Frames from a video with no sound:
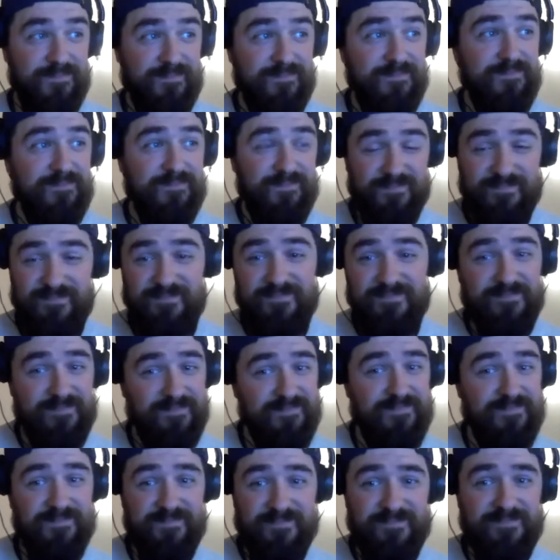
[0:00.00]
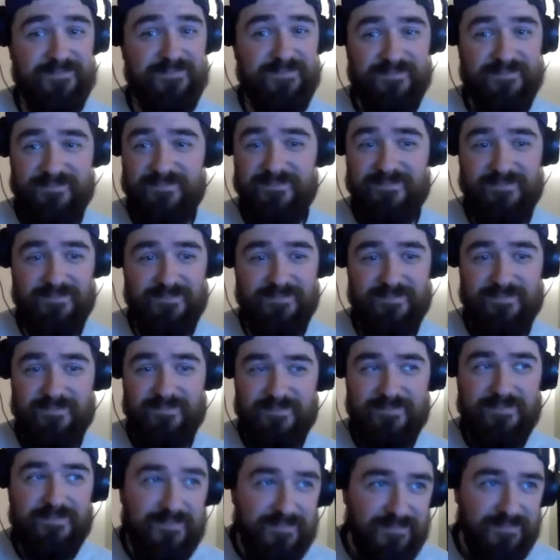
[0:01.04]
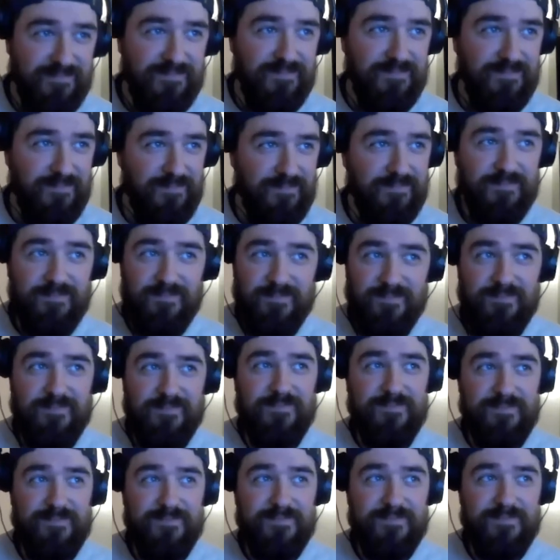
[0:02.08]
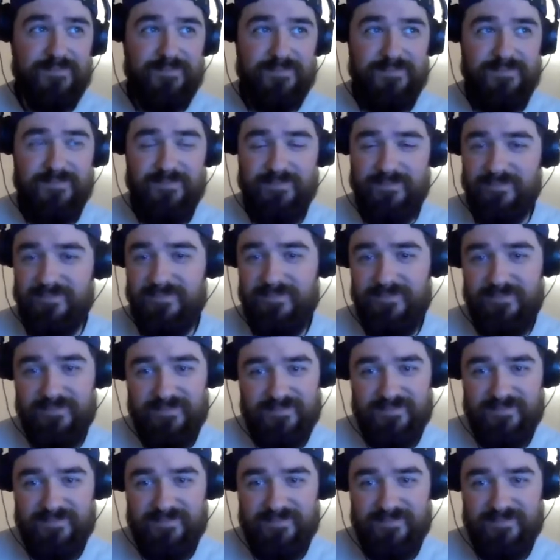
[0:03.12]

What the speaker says: The person shown says nothing.